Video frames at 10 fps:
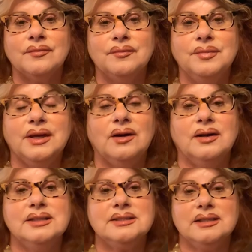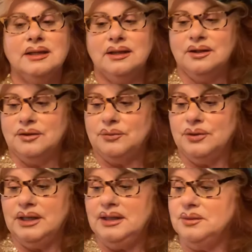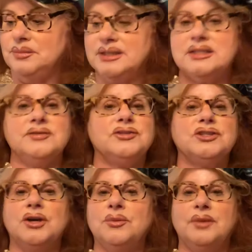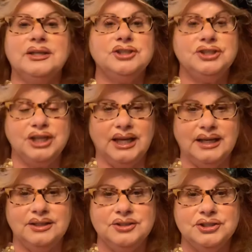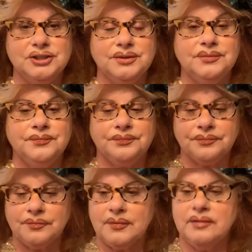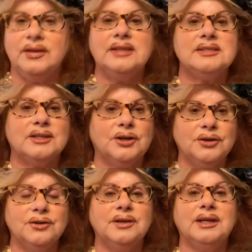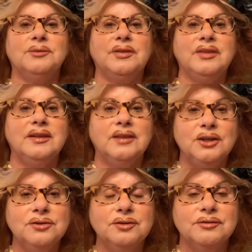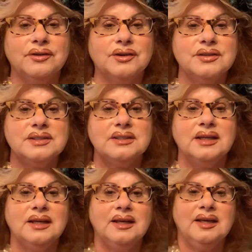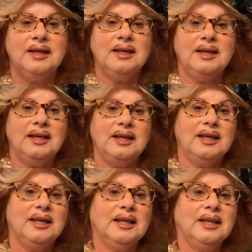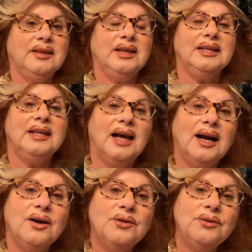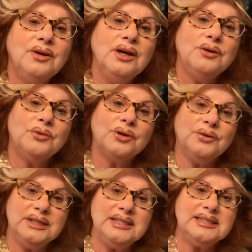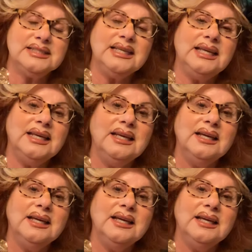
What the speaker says: Because we're in the midst of so much change that's occurring within the universe that now we're going to see